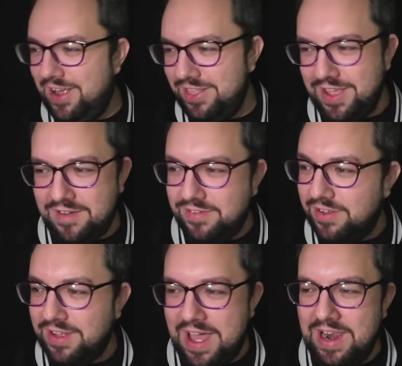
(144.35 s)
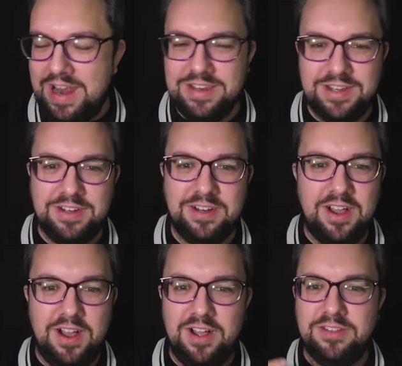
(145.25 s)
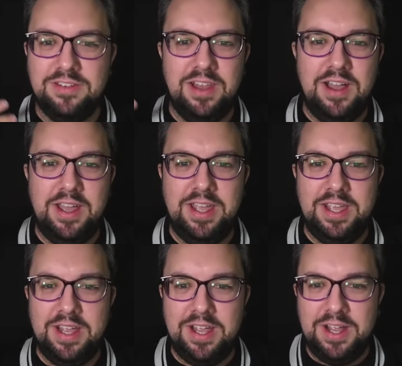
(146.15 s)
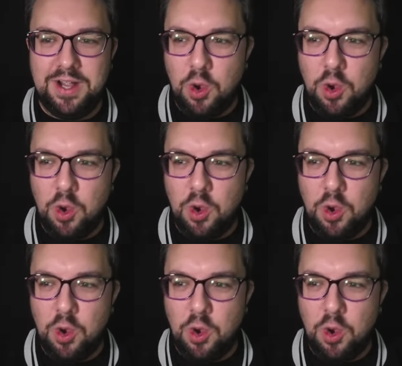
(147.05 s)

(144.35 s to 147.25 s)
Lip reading: the other Atlantean cards like